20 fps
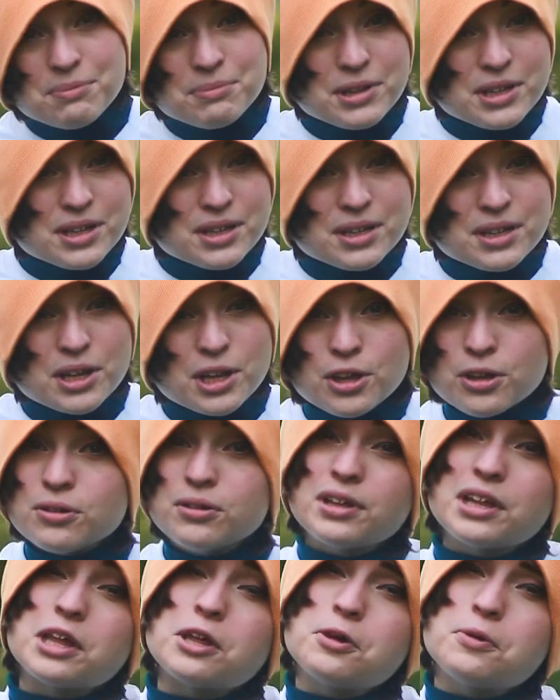I mean,
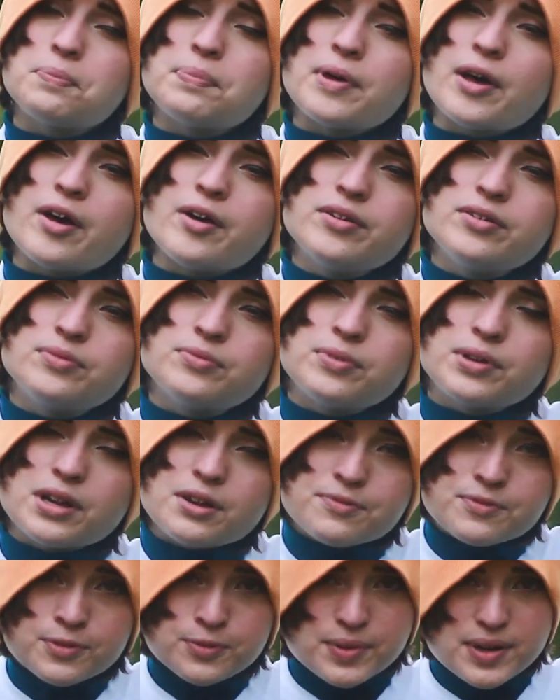he'll help out in
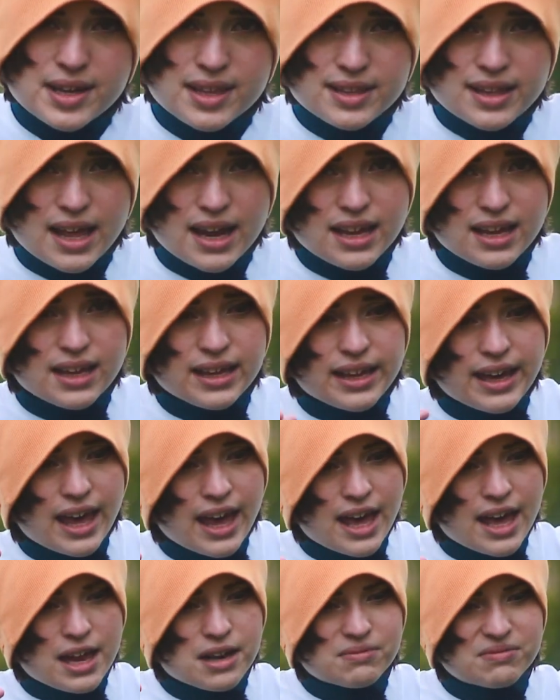whatever way that he
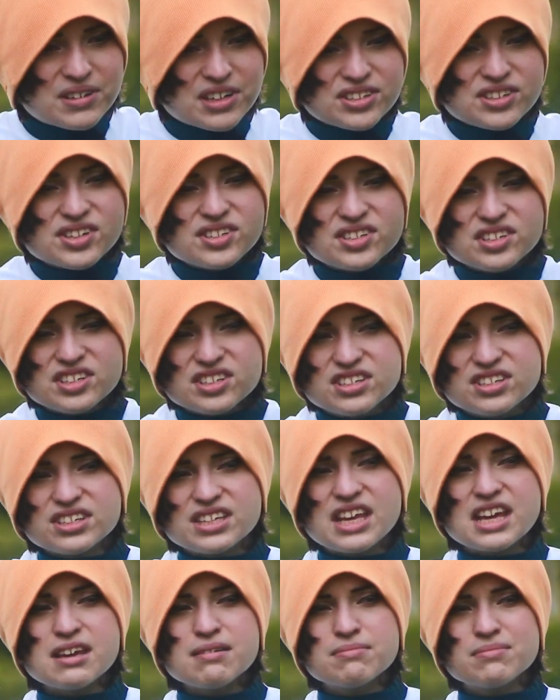can, but it doesn't
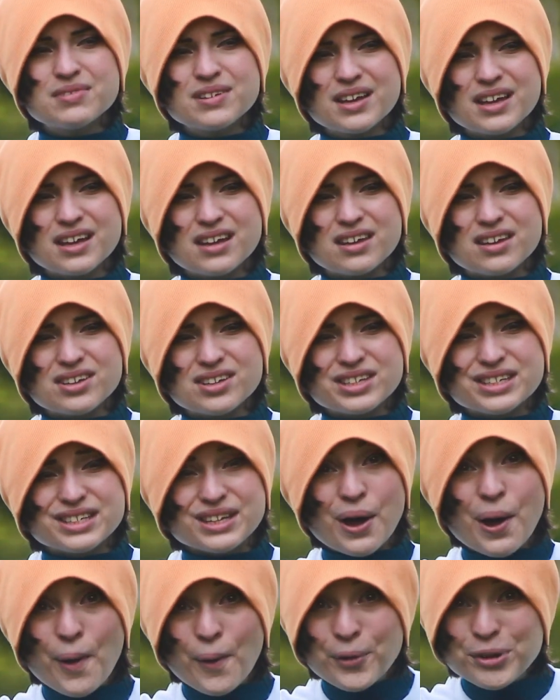seem like
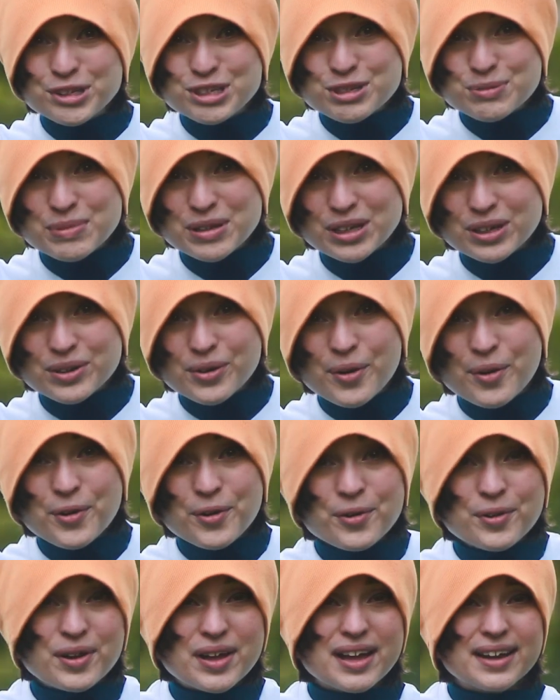his ultimate
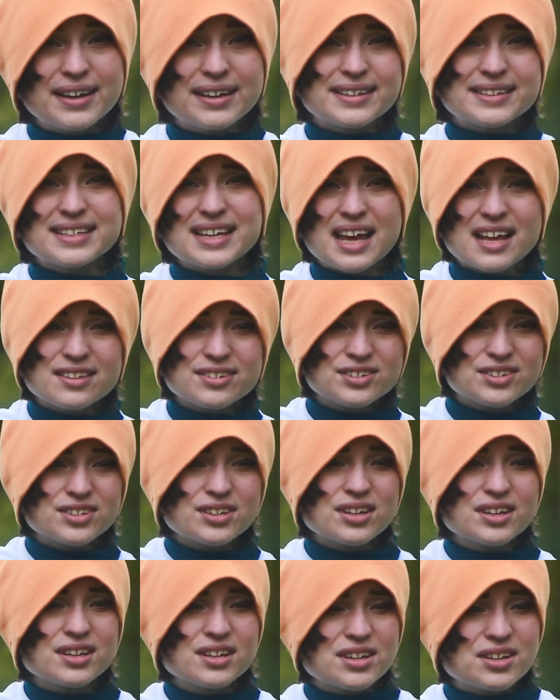goal and
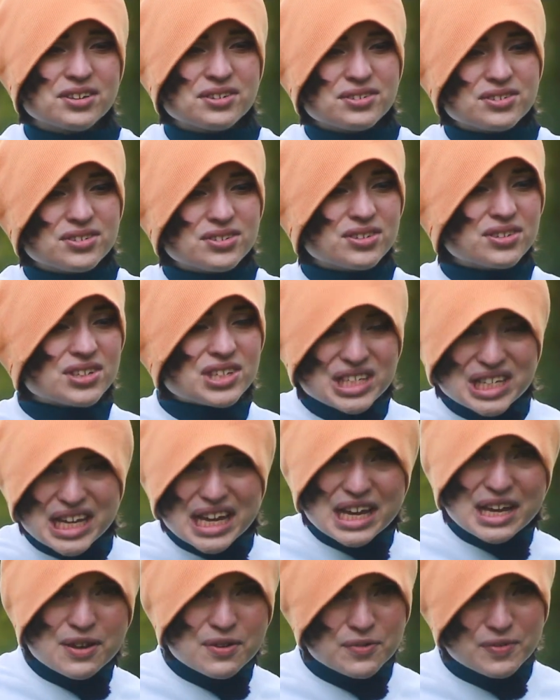intention is to
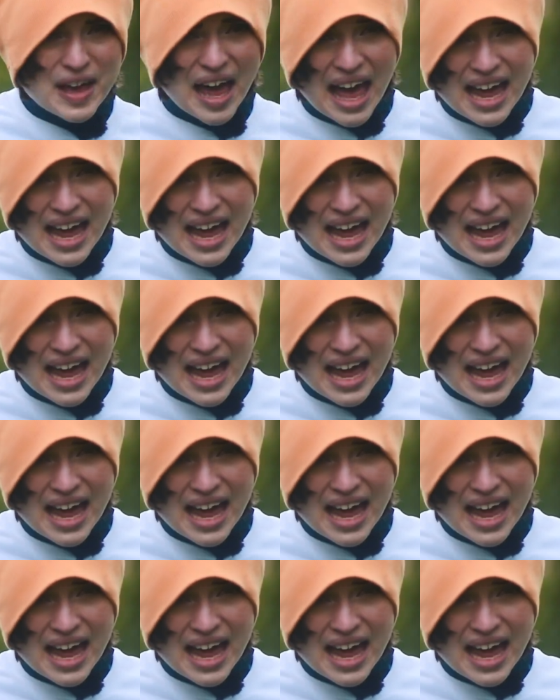save